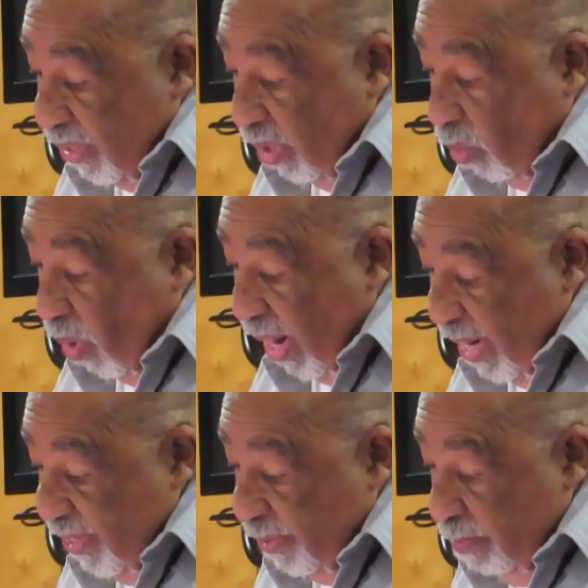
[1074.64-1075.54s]
to
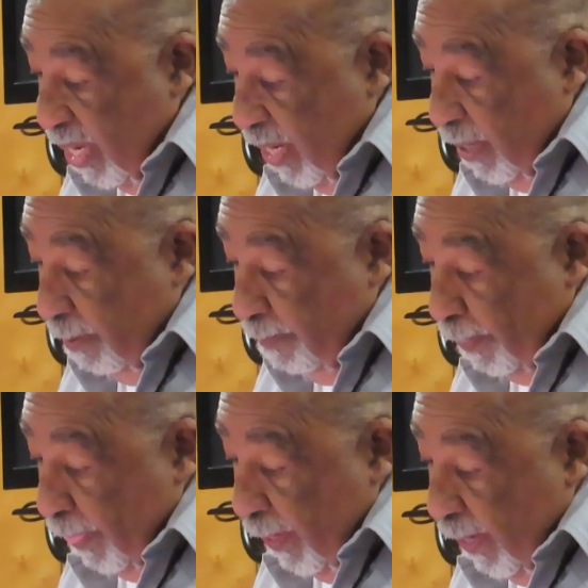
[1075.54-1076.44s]
wise men.
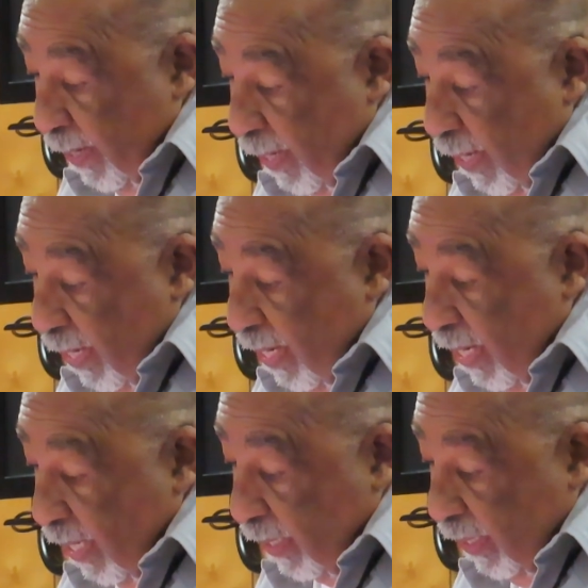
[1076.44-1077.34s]

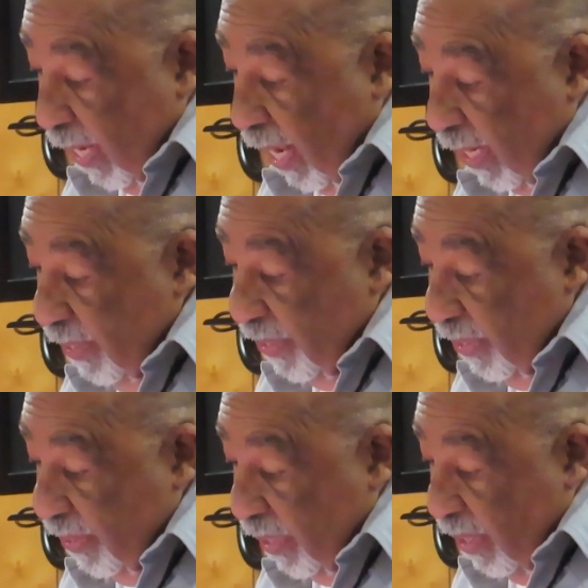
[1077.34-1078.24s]
He
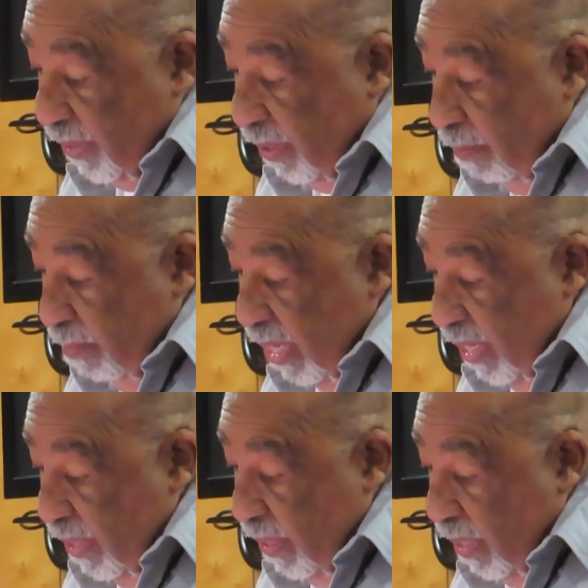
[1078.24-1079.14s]
acknowledges to
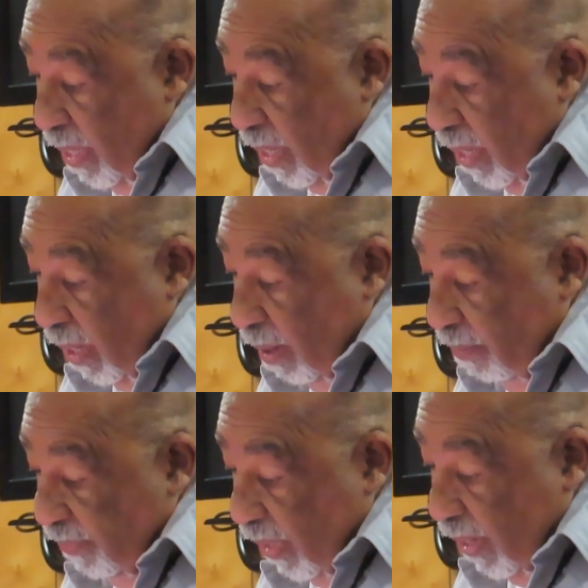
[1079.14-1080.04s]
men of